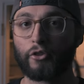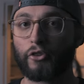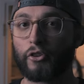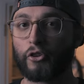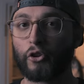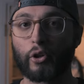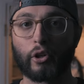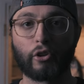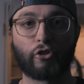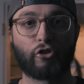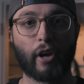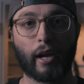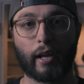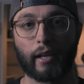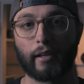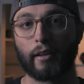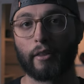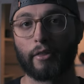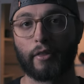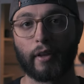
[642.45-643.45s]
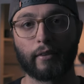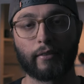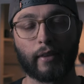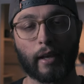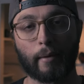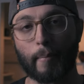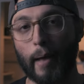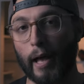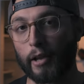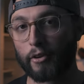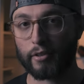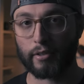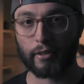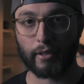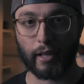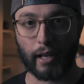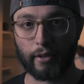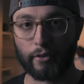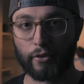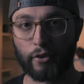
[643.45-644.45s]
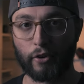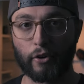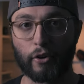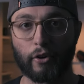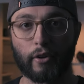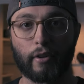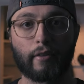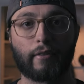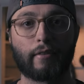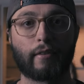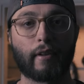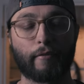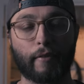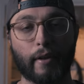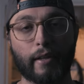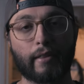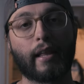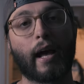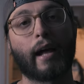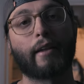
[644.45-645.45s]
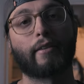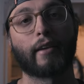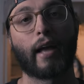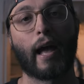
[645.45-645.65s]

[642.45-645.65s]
So you can check into things like Magic Lantern and stuff like that